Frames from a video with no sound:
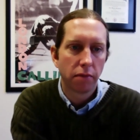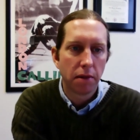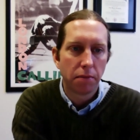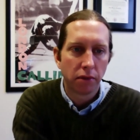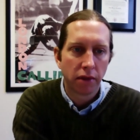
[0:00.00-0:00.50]

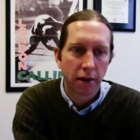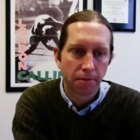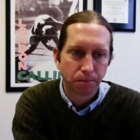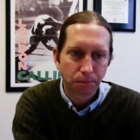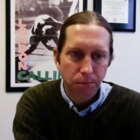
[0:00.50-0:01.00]
people that
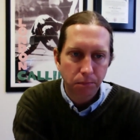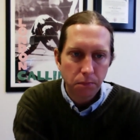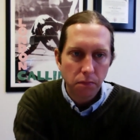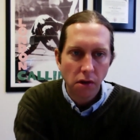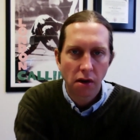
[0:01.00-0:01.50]

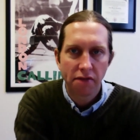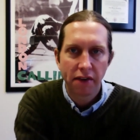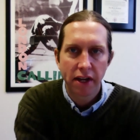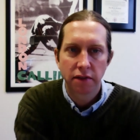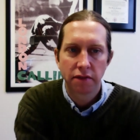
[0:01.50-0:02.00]
are
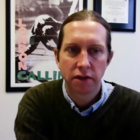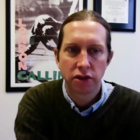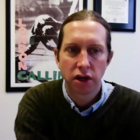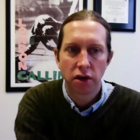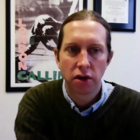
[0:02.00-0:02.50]
fans of the
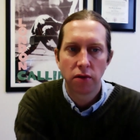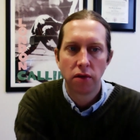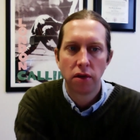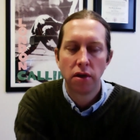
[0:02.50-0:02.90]
show,